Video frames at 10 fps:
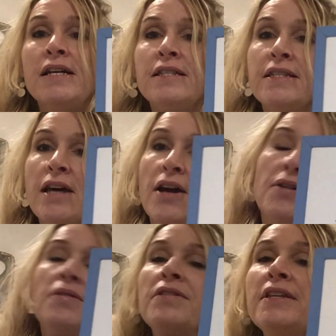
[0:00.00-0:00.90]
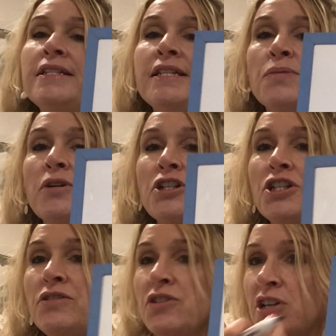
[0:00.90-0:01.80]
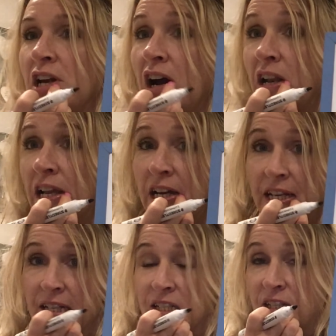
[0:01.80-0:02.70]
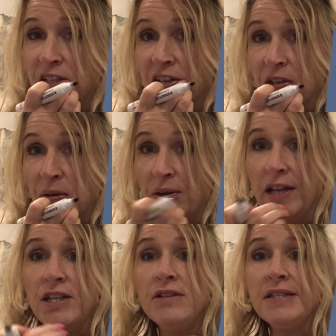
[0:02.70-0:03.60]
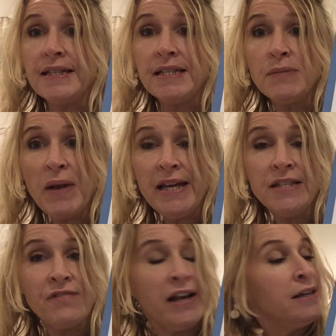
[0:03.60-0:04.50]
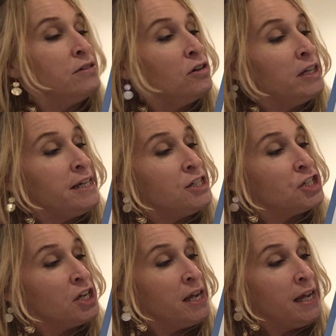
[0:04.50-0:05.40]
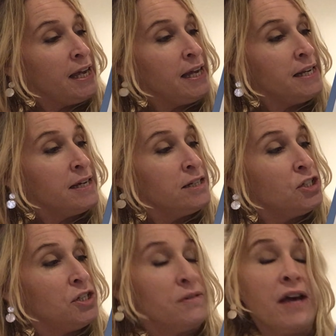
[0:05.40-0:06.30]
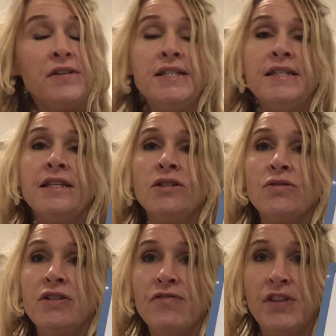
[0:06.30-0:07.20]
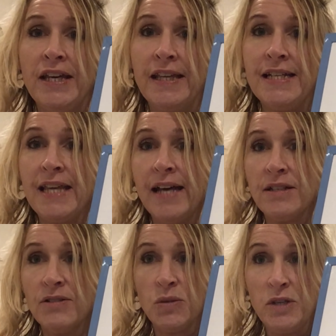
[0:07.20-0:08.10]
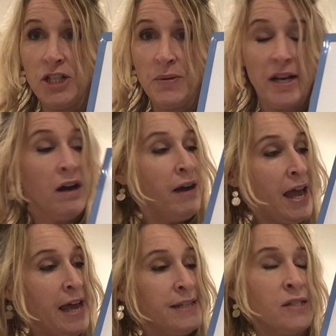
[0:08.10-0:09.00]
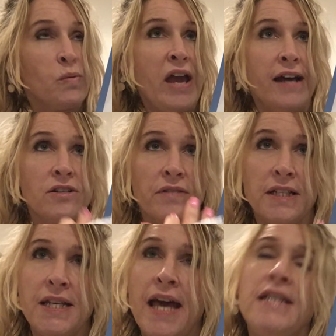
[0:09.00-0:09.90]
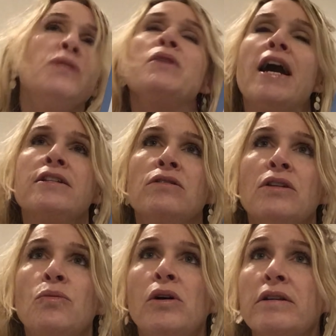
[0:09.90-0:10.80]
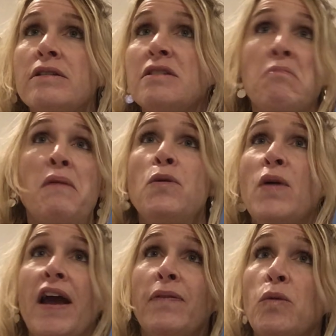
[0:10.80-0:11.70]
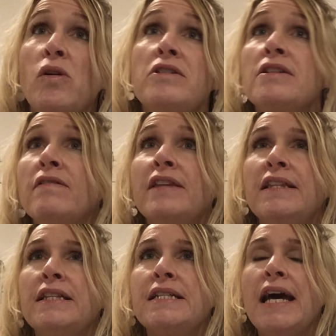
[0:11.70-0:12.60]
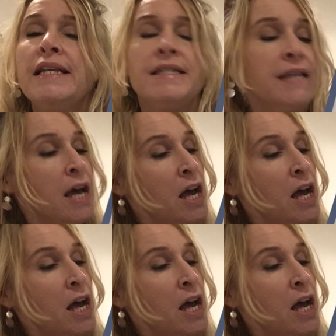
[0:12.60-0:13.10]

So this is what children are learning to do and using this place value knowledge in year 2. Now this is the sort of thing that as adults we do in our heads. We add on the tens, we add on the ones, maybe we add the ones on then the tens.